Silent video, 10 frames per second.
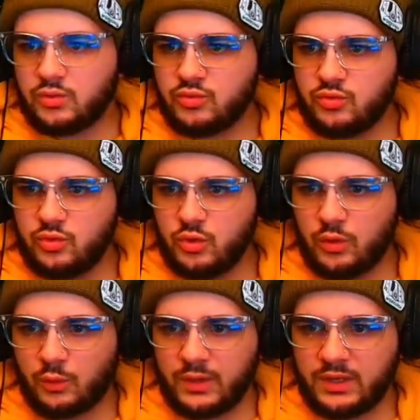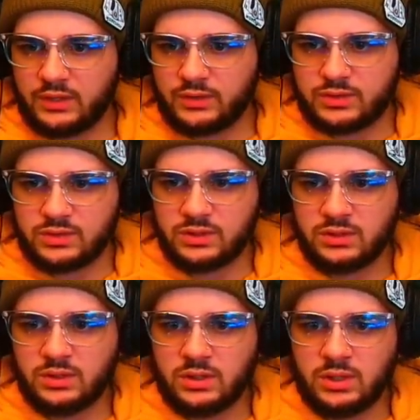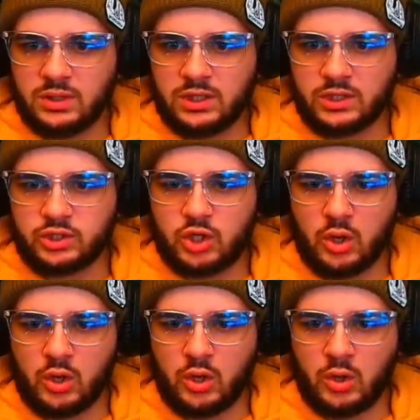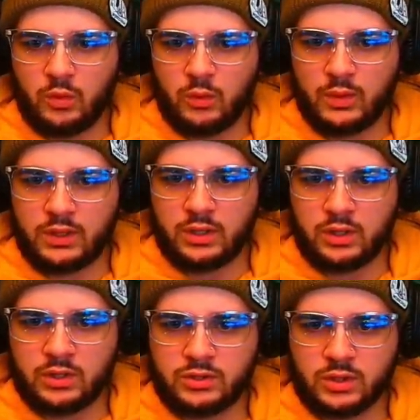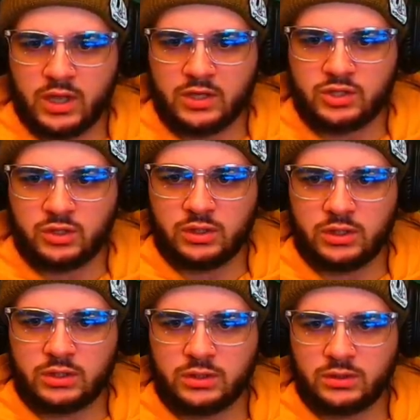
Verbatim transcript: Ooh, we're winners. Let's go, we're winners. Occasionally